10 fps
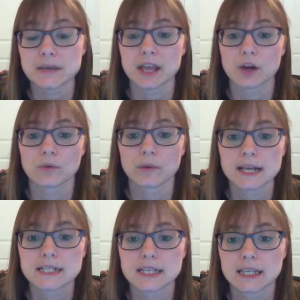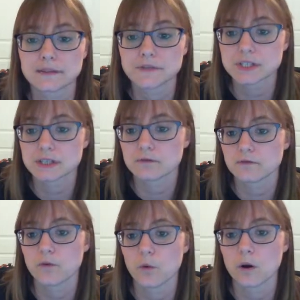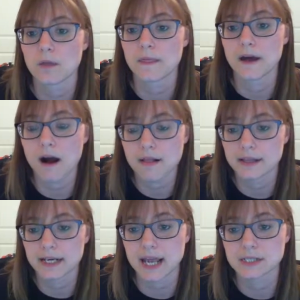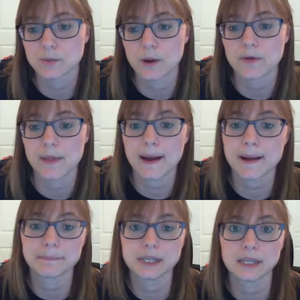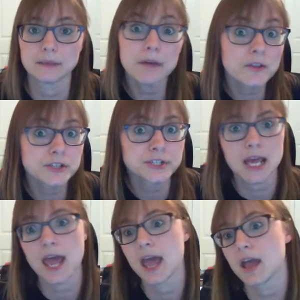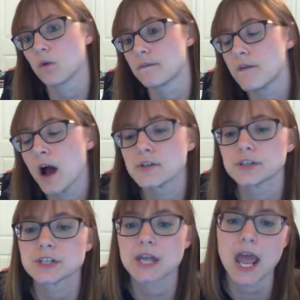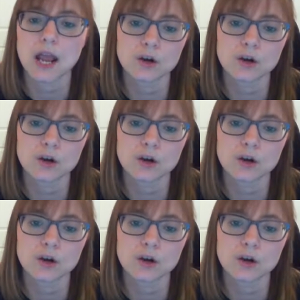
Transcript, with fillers: They make great gifts for the holidays, whether that be Mother's Day or Father's Day,